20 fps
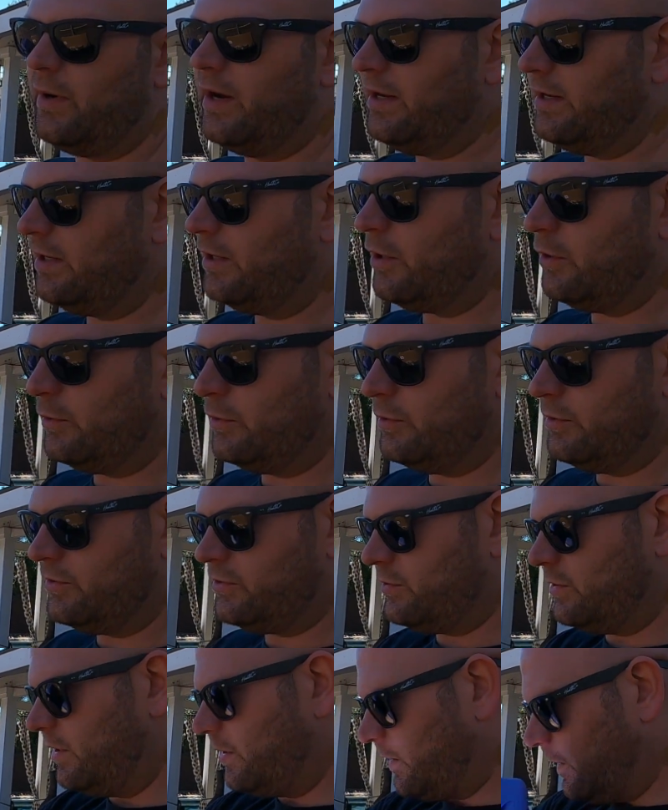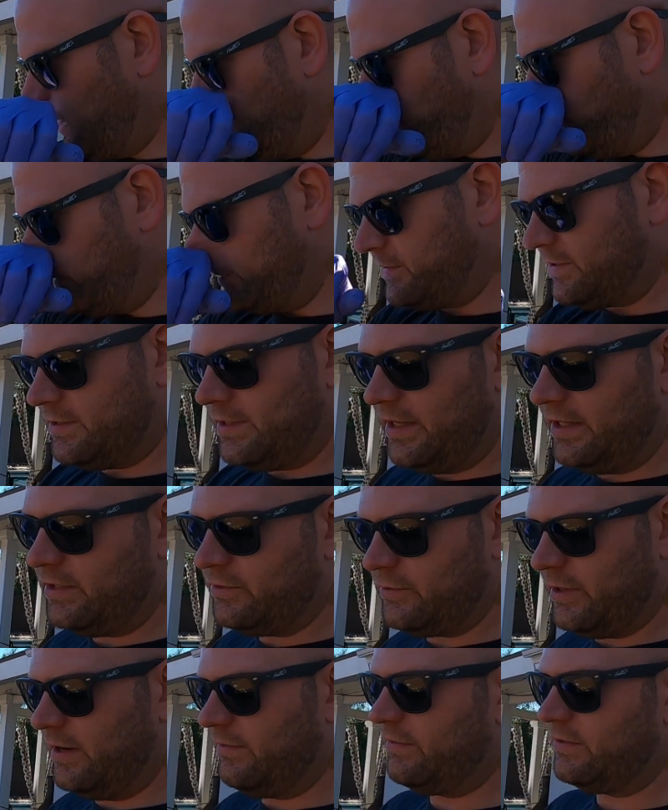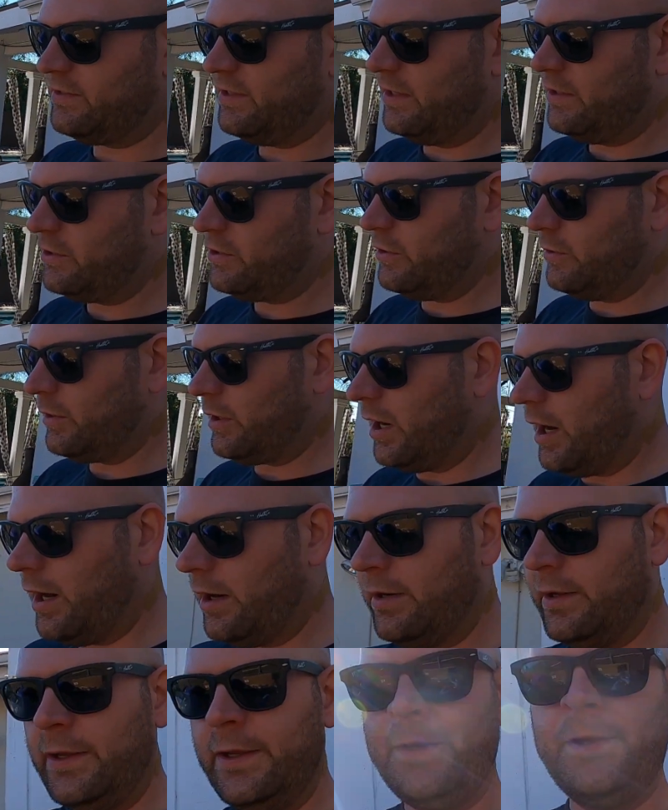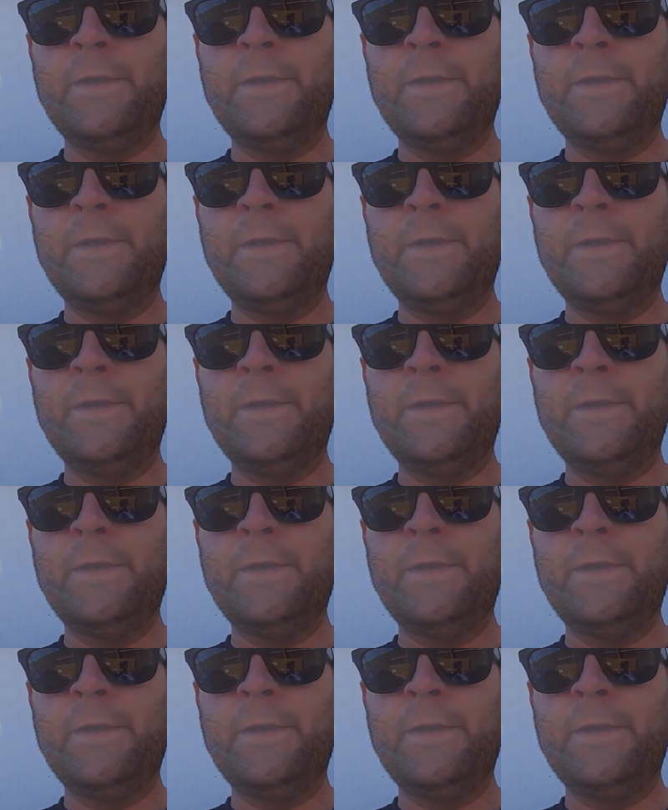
ready to go into a street car. It's a daily driver, it's not a show car.